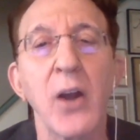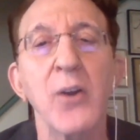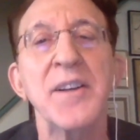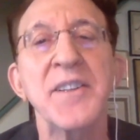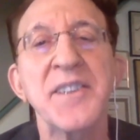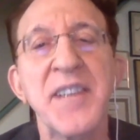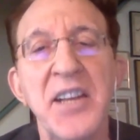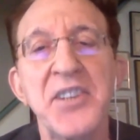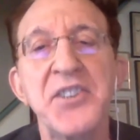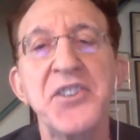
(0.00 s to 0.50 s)
our
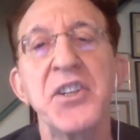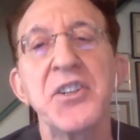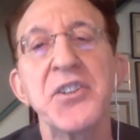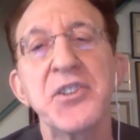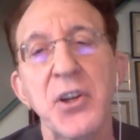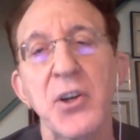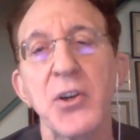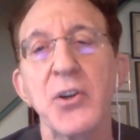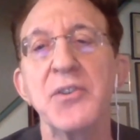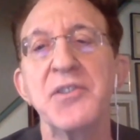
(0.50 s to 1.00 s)

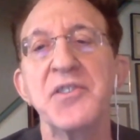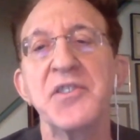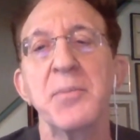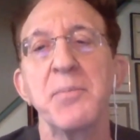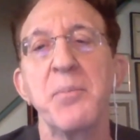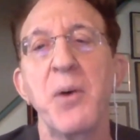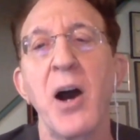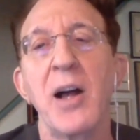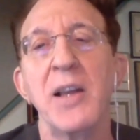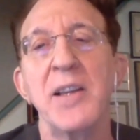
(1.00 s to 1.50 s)
attention turns
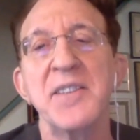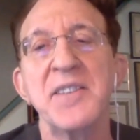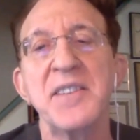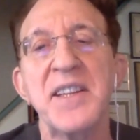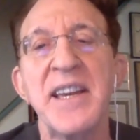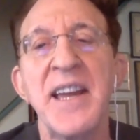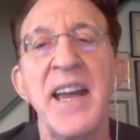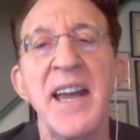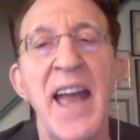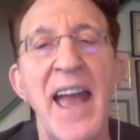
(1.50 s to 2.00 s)
to
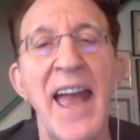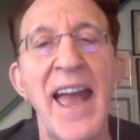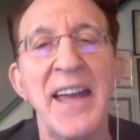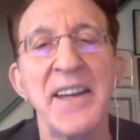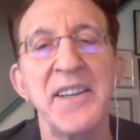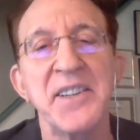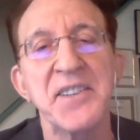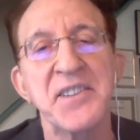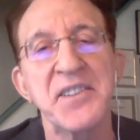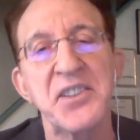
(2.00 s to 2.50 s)
policy
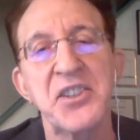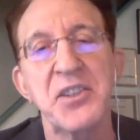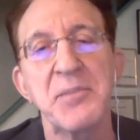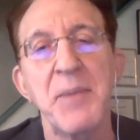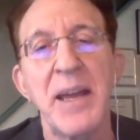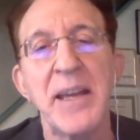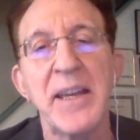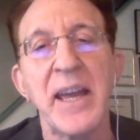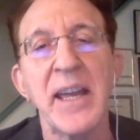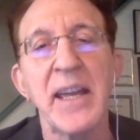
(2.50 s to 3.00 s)
and
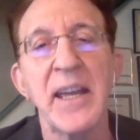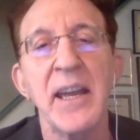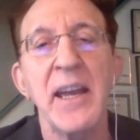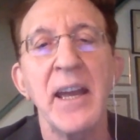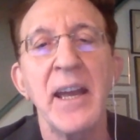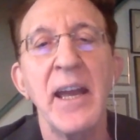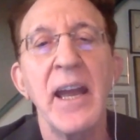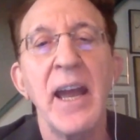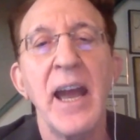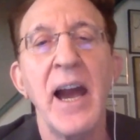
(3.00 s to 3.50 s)
decision-making.
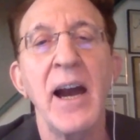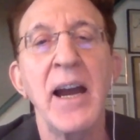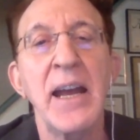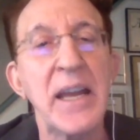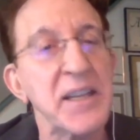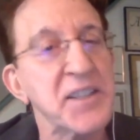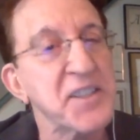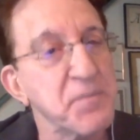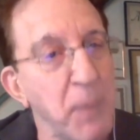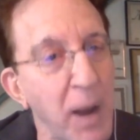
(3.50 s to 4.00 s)

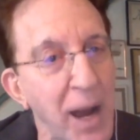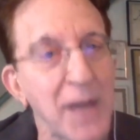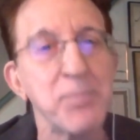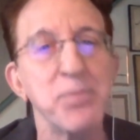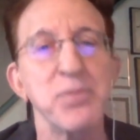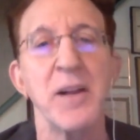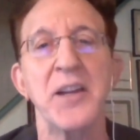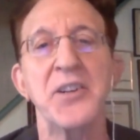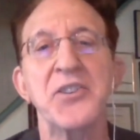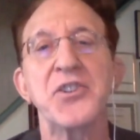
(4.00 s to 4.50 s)
It's my
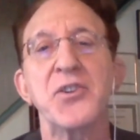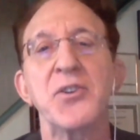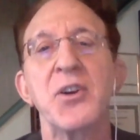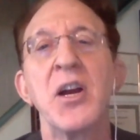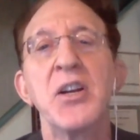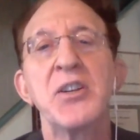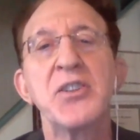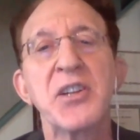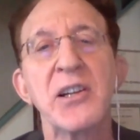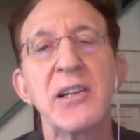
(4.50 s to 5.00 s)

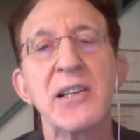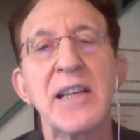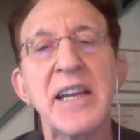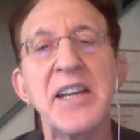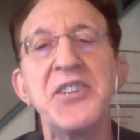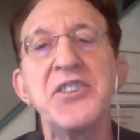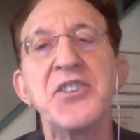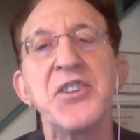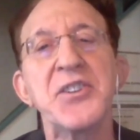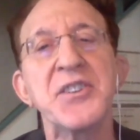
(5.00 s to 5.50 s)
pleasure to
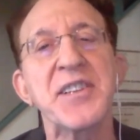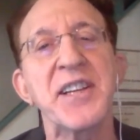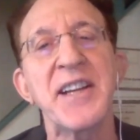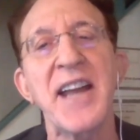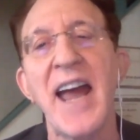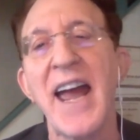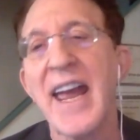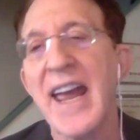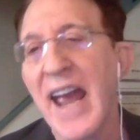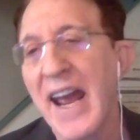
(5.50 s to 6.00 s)
lead you
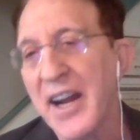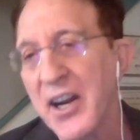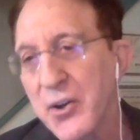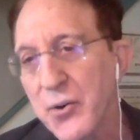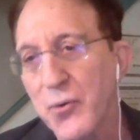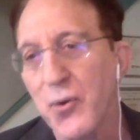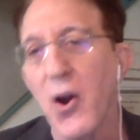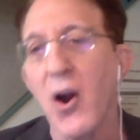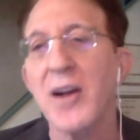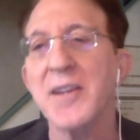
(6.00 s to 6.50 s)
today and
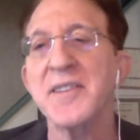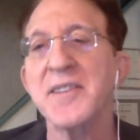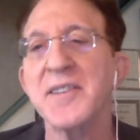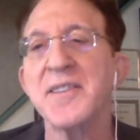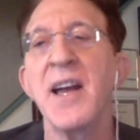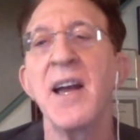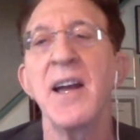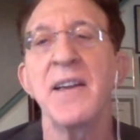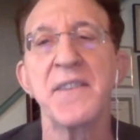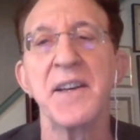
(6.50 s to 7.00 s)
across
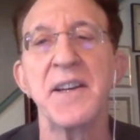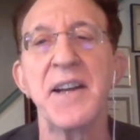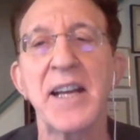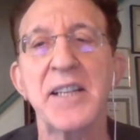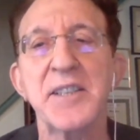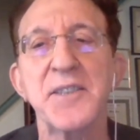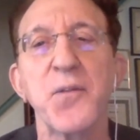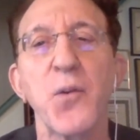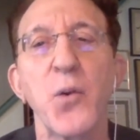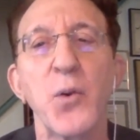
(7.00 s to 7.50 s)
the
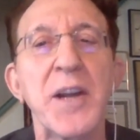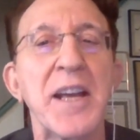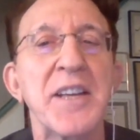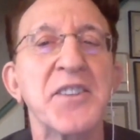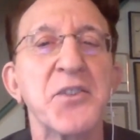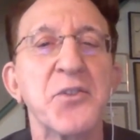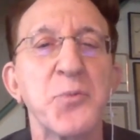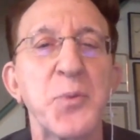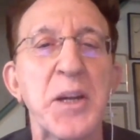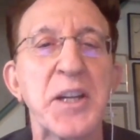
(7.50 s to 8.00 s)
next 4
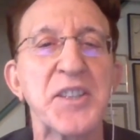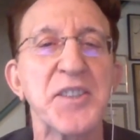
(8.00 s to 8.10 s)
days as